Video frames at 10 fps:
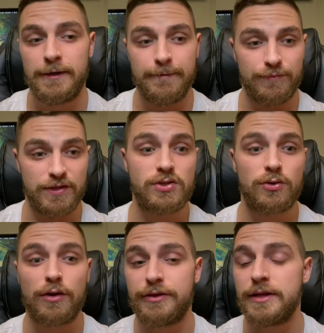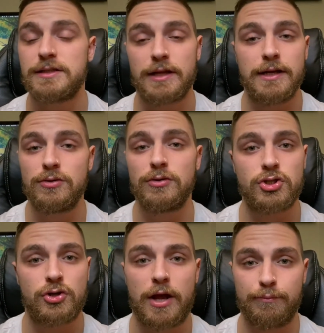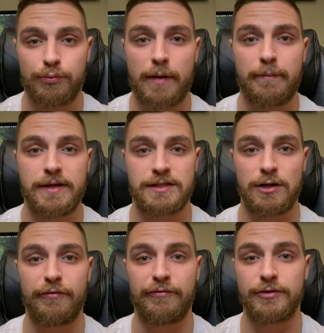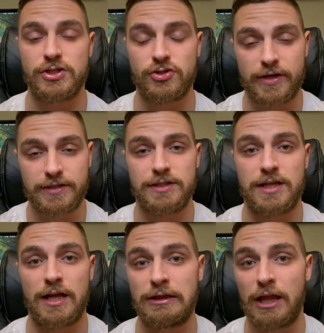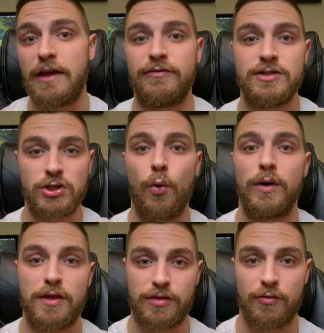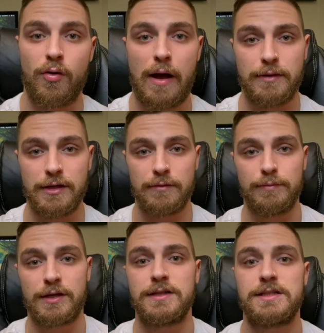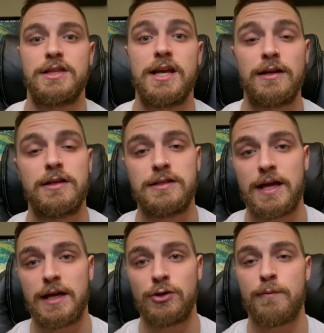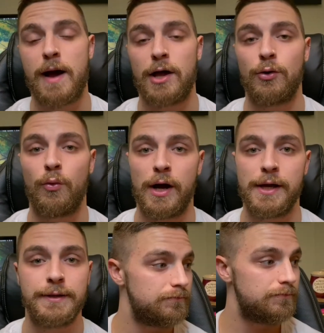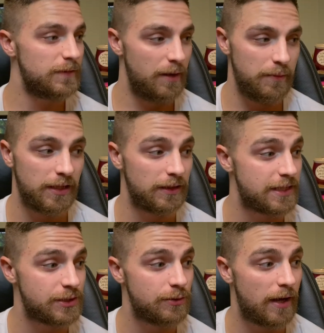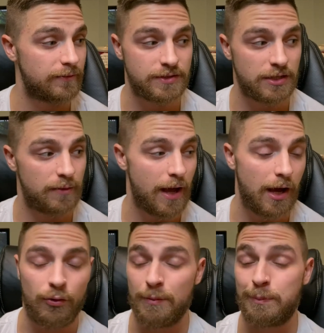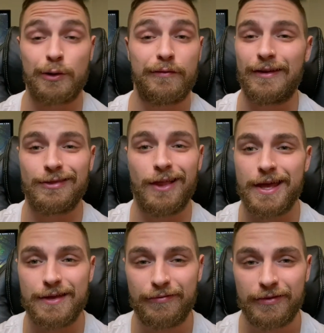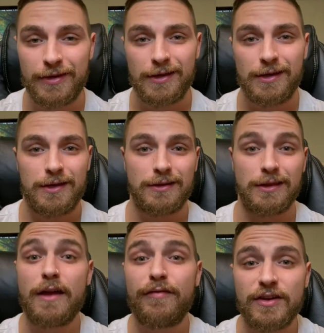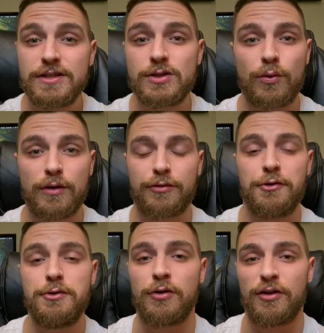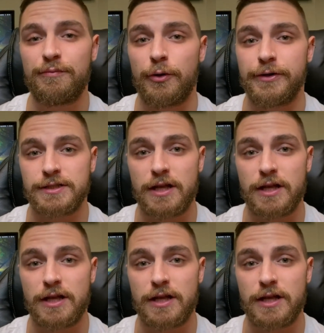These are all things that I do to try and prep myself for the stresses that life is going to throw at me. Because at the end of the day, no matter what, I mean, unless you have somehow a perfect life, life is going to throw you curveballs.